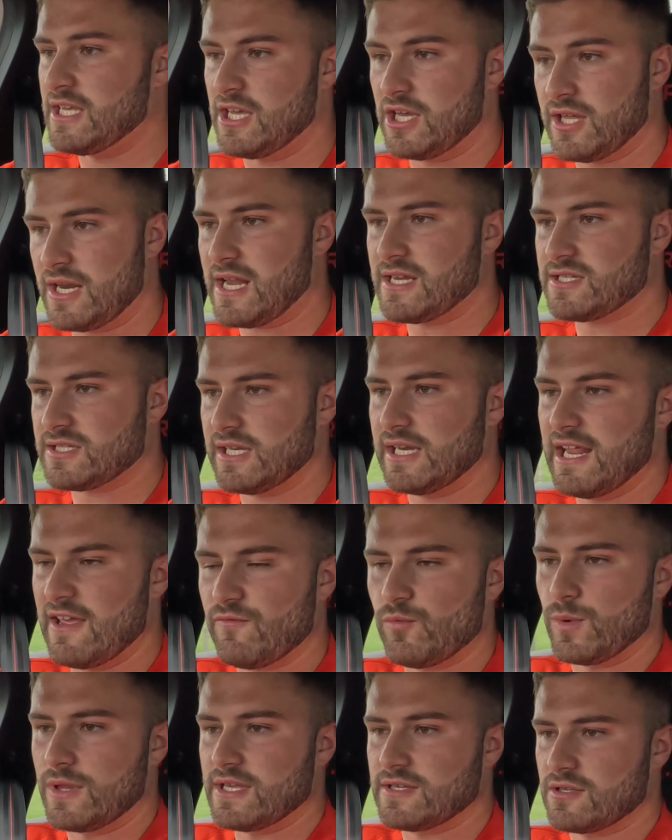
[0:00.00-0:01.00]
You can actually
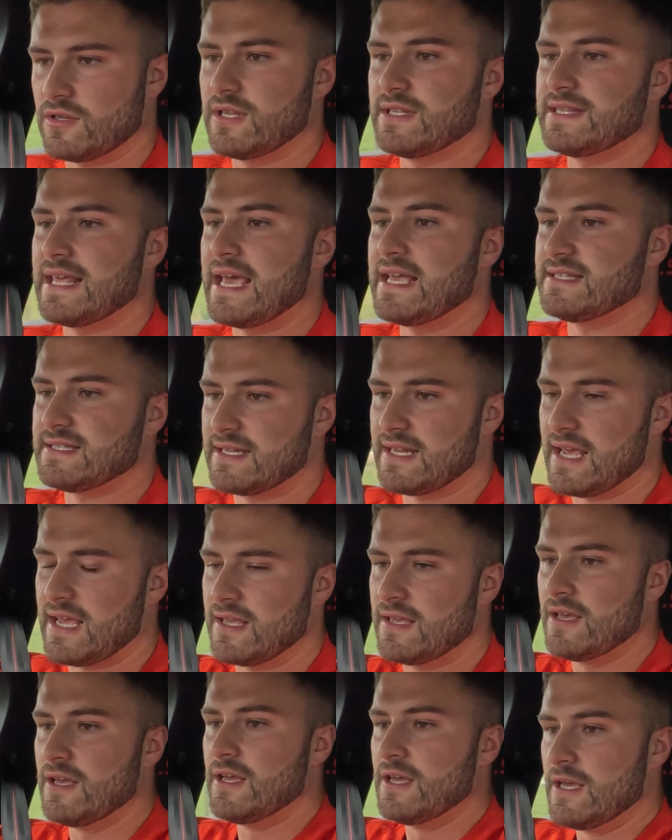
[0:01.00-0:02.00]
live with this on a
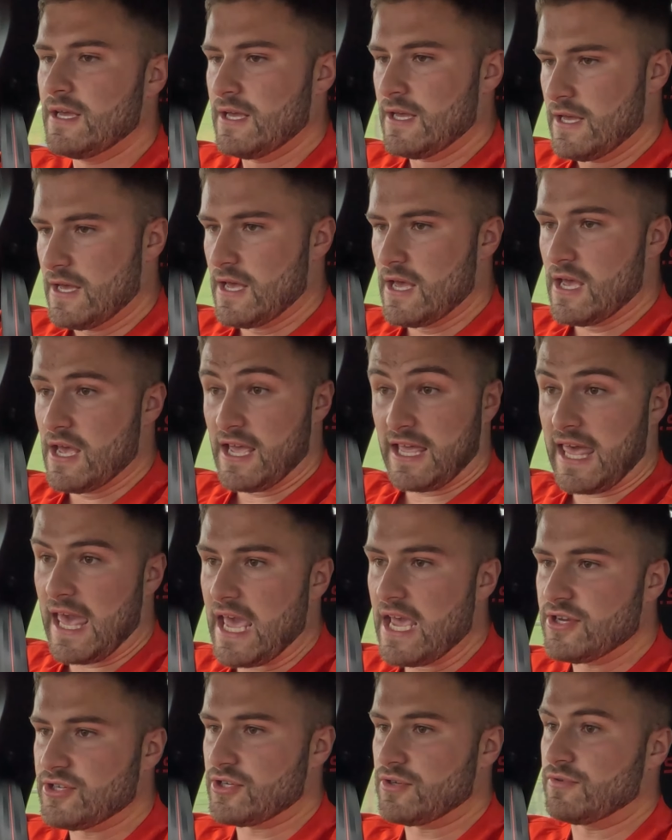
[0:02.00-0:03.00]
day-to-day
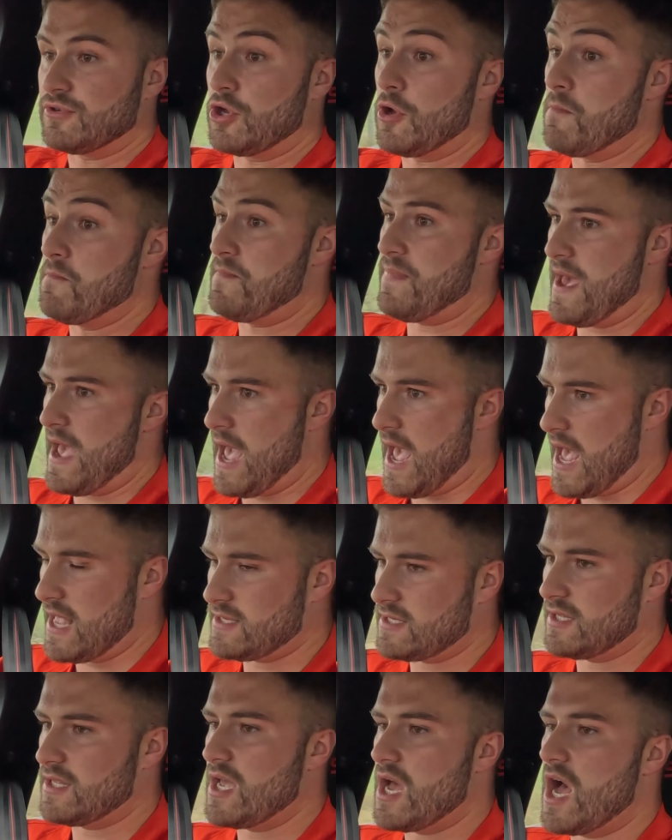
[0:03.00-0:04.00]
occasion compared
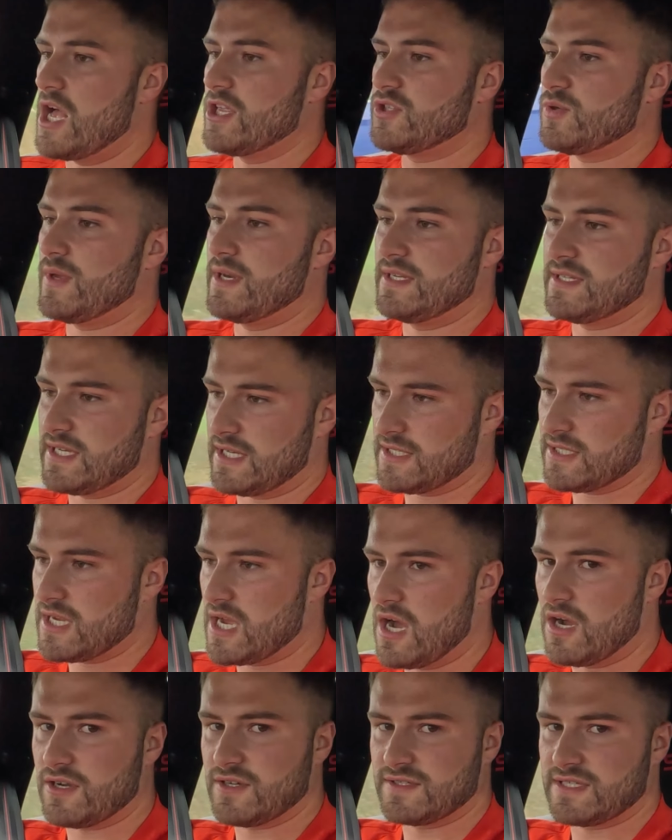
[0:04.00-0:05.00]
to the
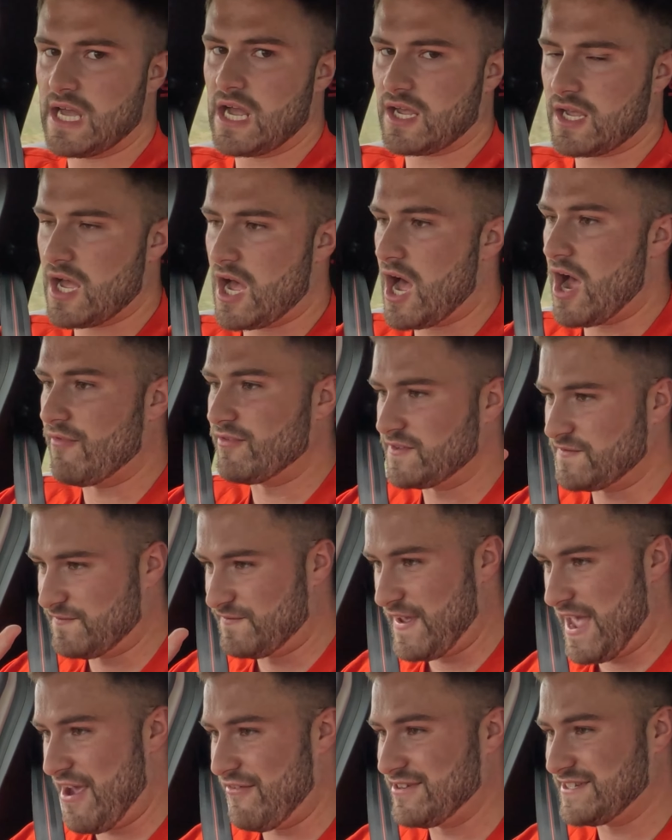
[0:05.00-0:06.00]
R26R, because that car is
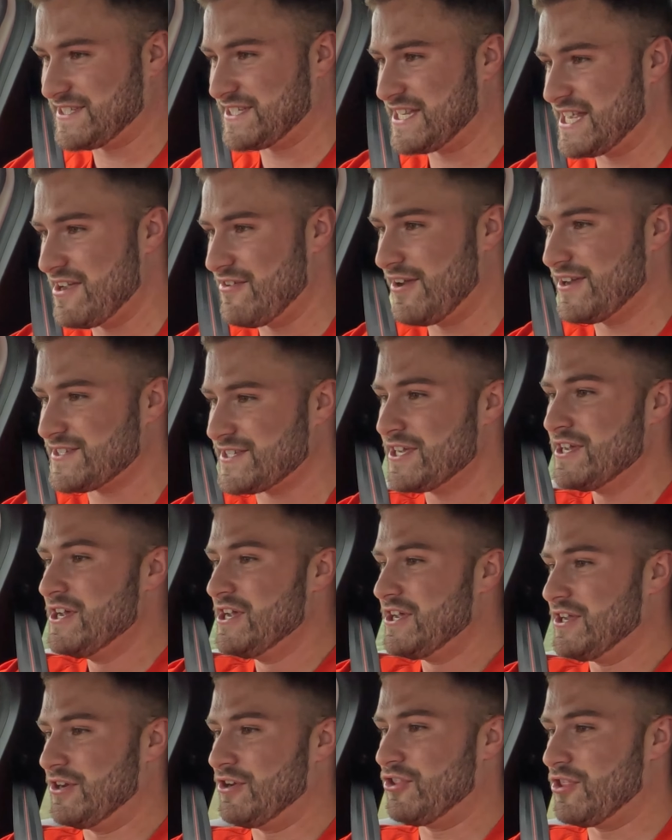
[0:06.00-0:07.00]
very serious.
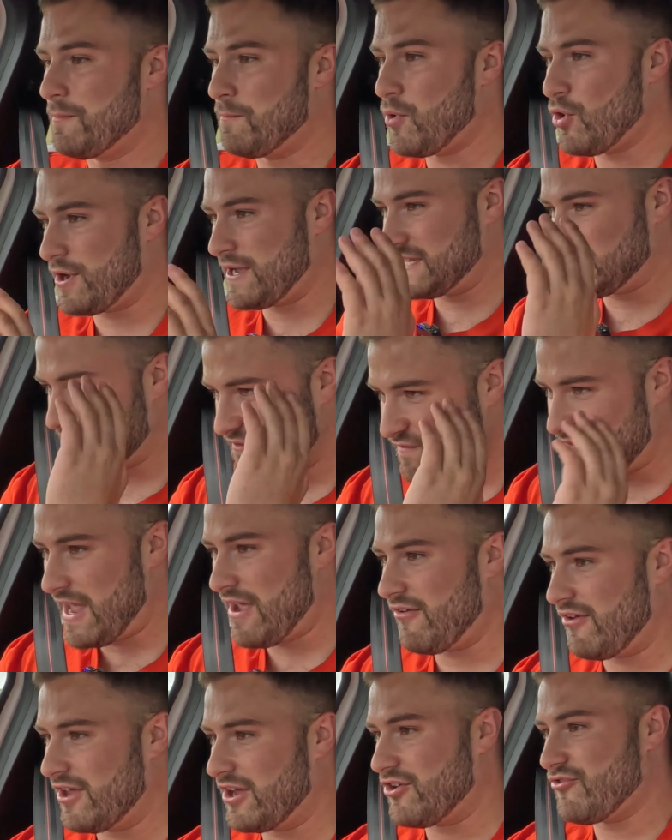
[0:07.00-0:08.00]
You know, the buckets are
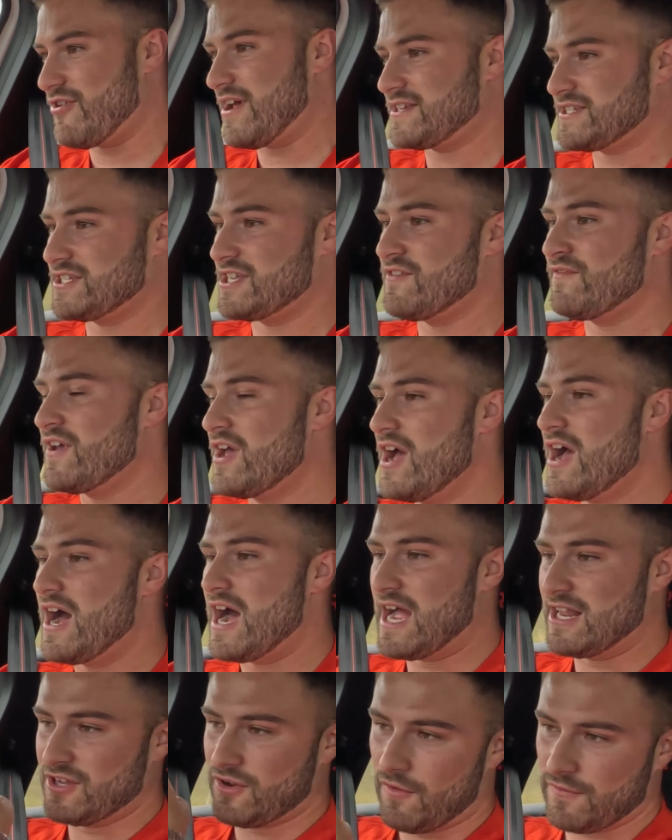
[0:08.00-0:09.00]
very aggressive,
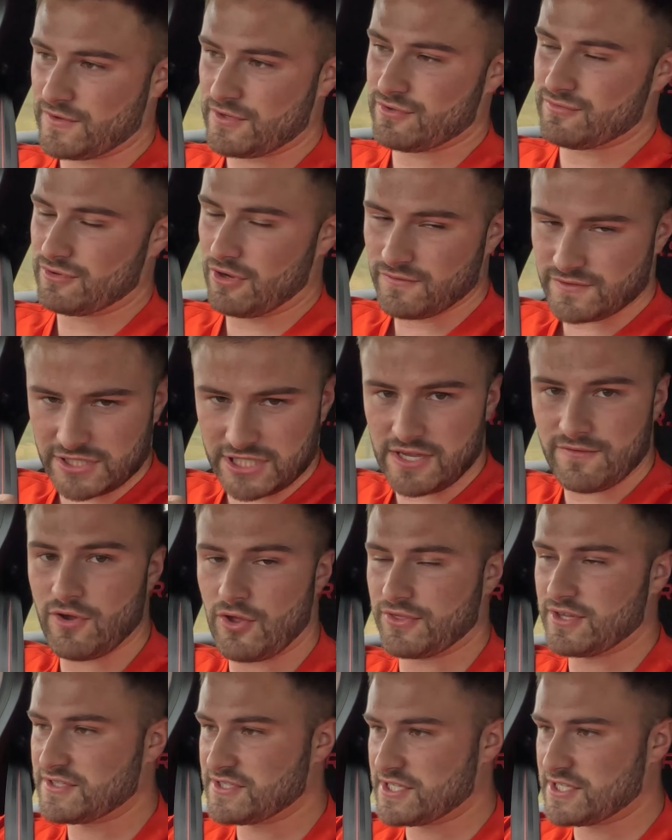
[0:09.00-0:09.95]
and obviously you've got the